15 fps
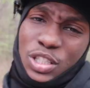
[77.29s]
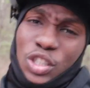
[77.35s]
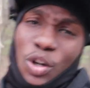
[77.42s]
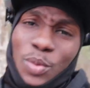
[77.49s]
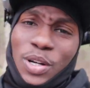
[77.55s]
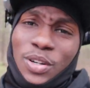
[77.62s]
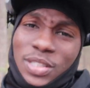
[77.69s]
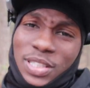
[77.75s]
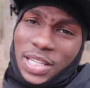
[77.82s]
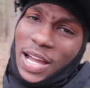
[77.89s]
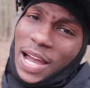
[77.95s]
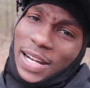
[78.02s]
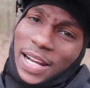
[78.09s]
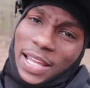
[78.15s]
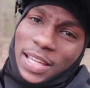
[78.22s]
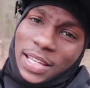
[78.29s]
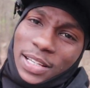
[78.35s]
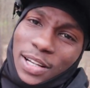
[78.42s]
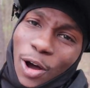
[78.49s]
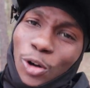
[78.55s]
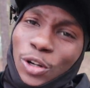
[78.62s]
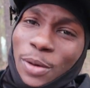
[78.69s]
So we gonna see how they
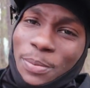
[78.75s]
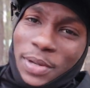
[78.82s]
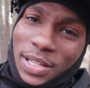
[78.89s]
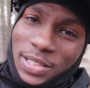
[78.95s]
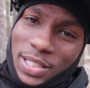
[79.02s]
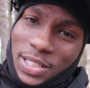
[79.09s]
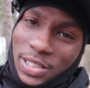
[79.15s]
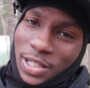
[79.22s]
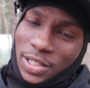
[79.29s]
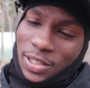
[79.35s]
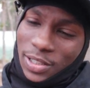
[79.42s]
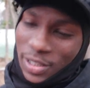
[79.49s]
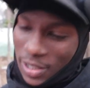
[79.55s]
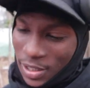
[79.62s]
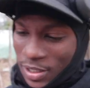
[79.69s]
hold up against each other.